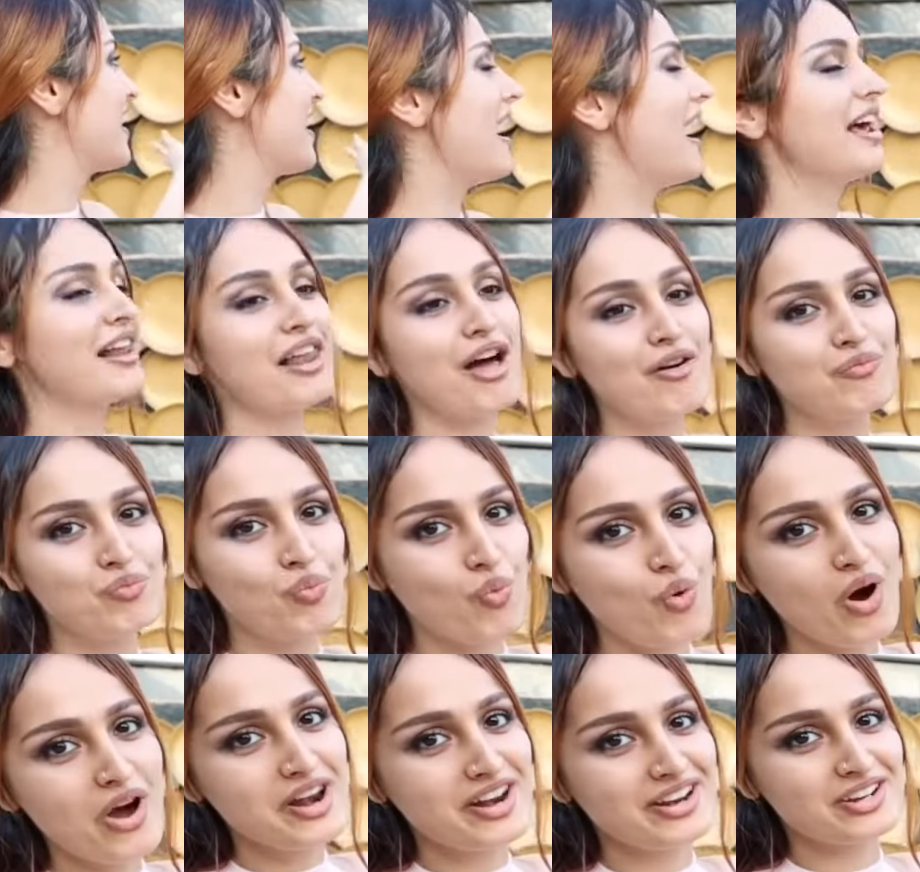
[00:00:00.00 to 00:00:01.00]
I love
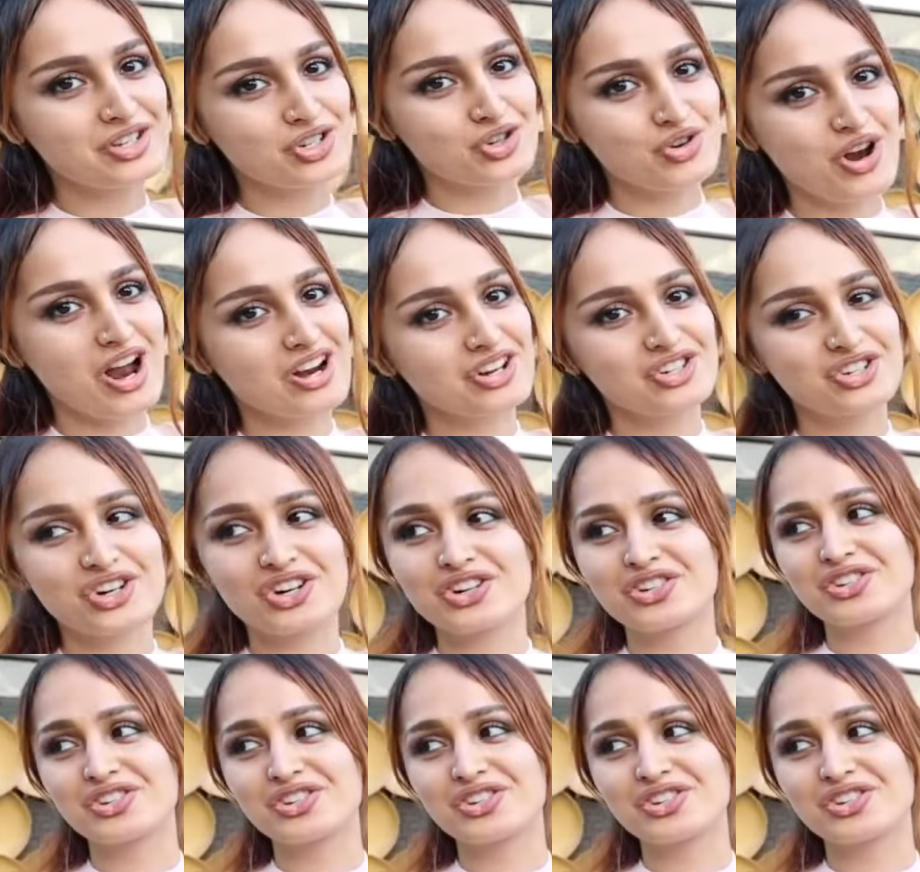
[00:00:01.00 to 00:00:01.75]
water structures.